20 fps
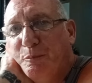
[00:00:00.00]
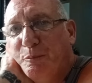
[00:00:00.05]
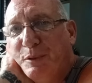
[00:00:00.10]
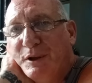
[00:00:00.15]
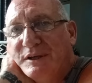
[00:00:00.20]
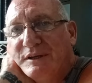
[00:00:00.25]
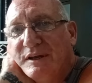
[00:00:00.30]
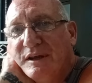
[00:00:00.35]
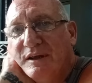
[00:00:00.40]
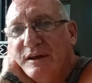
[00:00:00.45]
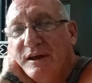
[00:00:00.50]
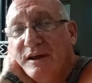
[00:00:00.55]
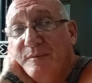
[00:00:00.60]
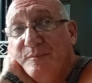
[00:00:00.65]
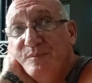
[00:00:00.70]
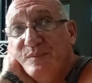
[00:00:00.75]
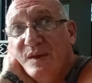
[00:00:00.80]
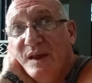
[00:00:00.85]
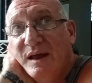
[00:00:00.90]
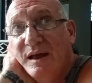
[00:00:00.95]
But
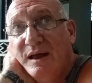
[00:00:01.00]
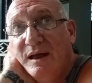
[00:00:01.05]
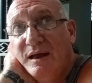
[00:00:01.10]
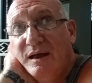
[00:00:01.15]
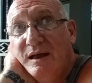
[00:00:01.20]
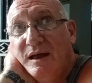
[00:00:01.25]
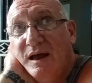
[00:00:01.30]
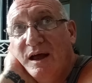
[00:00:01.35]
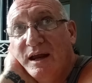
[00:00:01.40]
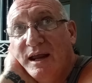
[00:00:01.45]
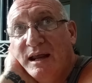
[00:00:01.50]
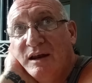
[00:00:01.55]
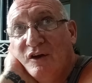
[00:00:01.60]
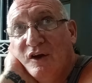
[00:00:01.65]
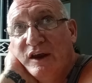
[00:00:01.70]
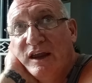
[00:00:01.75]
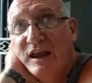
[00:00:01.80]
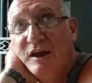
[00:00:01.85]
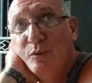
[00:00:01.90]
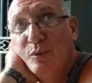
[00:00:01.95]
again,
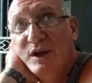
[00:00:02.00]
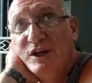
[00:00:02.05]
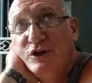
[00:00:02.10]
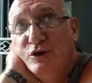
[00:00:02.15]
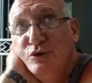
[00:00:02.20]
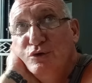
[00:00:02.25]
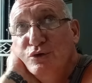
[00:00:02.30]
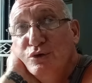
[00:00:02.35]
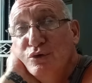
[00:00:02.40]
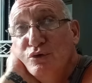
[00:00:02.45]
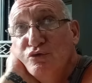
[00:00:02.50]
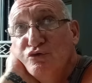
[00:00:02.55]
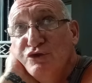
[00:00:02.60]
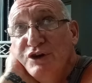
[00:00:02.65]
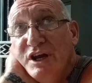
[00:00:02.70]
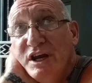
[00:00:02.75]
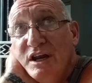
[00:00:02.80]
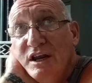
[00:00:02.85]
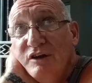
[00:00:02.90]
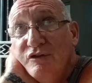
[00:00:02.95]
like it, when you do
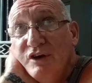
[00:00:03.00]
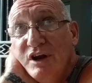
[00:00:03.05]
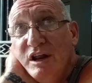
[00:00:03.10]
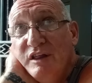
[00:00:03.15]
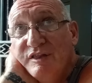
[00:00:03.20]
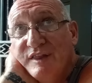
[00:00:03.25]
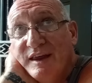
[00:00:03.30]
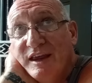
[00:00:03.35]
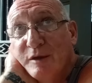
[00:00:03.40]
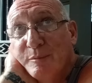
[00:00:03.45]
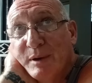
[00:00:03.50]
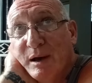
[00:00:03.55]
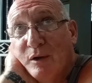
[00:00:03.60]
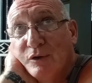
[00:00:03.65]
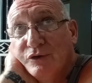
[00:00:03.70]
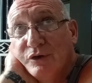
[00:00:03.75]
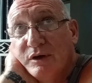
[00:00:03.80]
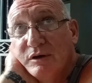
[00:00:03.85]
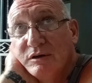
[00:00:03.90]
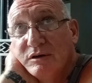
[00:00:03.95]
really, really think
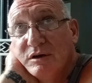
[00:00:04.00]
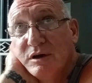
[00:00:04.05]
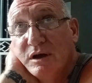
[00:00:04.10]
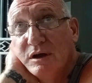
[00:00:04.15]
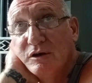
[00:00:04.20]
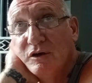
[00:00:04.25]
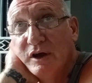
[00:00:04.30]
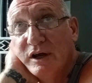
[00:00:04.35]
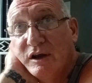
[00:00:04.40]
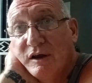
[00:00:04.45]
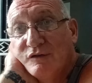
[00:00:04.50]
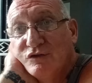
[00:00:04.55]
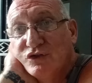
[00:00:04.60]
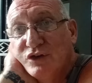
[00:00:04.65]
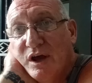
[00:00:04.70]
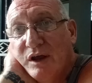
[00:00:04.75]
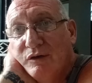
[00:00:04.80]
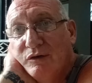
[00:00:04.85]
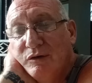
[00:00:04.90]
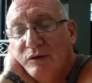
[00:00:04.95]
about it, and like I've
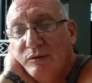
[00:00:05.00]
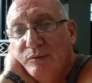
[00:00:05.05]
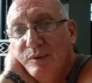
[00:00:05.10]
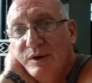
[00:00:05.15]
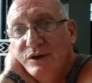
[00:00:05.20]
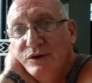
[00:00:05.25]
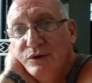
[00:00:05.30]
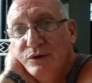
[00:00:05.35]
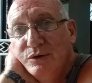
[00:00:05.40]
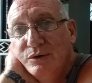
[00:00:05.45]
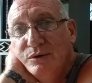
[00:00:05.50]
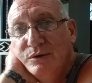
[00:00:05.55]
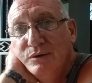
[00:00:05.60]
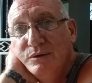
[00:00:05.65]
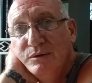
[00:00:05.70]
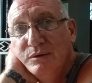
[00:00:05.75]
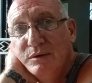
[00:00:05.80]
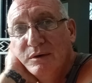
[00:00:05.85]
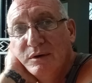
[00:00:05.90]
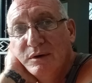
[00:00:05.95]
said, when
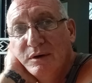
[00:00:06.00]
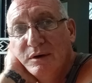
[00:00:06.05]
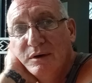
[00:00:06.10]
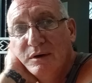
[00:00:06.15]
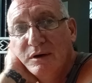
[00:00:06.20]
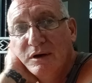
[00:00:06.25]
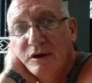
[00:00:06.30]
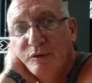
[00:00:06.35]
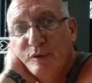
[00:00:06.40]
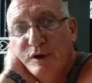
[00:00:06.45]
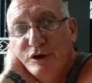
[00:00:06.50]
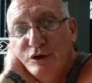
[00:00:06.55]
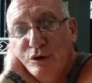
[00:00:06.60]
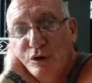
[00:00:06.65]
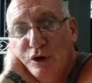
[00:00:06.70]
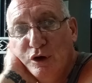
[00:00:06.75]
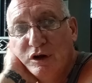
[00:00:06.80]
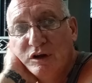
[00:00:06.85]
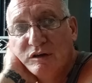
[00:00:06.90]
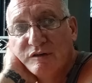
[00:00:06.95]
you
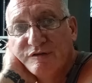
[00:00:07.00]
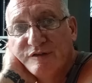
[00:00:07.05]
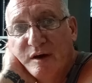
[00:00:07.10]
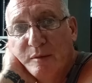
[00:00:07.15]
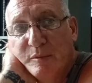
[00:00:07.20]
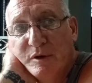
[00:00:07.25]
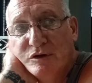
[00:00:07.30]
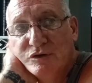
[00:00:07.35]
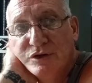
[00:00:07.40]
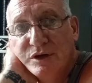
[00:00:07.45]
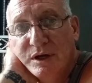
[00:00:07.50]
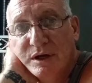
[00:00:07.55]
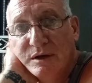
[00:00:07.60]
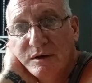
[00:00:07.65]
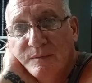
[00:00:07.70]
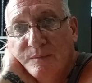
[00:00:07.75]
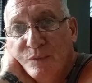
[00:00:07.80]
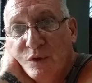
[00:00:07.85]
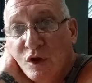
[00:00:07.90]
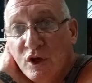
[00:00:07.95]
look at the families
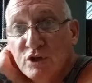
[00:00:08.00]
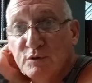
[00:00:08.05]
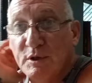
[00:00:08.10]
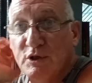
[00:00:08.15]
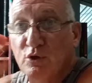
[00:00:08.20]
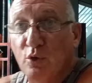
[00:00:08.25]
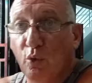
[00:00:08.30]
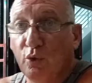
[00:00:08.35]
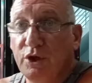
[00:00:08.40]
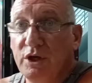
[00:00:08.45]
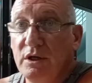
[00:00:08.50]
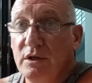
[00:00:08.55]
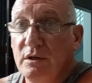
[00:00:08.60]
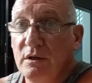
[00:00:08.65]
here, especially all